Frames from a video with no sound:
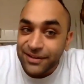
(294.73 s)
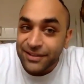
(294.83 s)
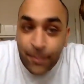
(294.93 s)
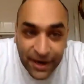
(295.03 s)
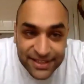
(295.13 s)
the
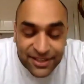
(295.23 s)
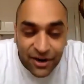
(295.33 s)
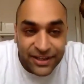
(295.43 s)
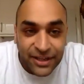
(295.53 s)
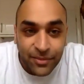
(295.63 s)

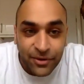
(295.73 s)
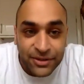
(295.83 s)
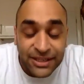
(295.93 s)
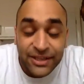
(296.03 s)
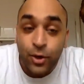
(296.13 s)
Pakistani
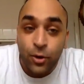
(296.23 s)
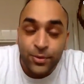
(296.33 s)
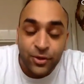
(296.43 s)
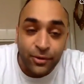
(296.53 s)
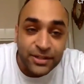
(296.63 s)
community,
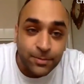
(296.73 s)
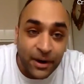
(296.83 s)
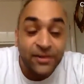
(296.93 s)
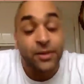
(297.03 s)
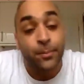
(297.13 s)
you're
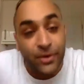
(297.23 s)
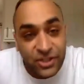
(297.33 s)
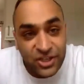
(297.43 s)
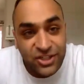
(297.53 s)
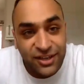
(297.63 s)
inspiring the
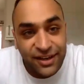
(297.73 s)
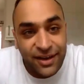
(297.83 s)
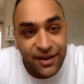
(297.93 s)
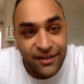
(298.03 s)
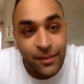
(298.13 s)
British
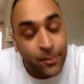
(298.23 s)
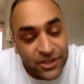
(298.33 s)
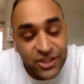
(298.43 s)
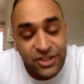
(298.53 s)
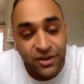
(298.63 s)

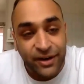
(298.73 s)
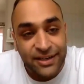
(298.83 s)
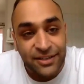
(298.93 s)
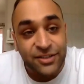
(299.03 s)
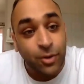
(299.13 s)

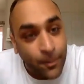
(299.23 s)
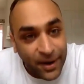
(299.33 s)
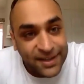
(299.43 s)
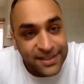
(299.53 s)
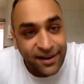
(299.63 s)
cricketers who are
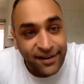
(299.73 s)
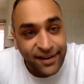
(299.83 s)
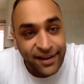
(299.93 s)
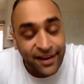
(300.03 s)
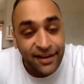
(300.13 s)
Pakistani
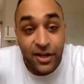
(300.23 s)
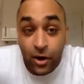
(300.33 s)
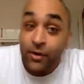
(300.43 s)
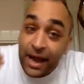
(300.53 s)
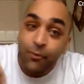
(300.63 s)
here,
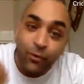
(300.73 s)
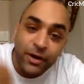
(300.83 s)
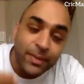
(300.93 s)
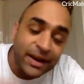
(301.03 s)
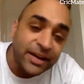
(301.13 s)
going, I want to
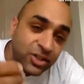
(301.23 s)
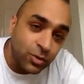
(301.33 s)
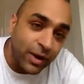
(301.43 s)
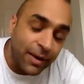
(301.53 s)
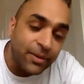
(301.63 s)
be like
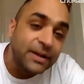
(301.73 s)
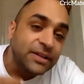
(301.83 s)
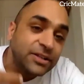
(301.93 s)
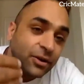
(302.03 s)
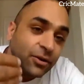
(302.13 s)
Shoaib.
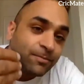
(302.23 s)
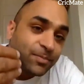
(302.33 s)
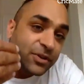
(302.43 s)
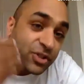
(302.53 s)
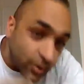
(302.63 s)
So
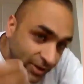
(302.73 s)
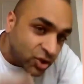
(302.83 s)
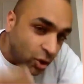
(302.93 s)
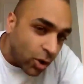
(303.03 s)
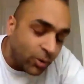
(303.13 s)
do you
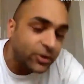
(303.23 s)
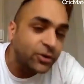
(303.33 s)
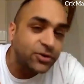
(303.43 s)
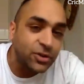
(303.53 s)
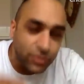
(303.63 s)
enjoy what
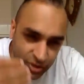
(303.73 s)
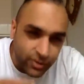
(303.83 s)
you do? Do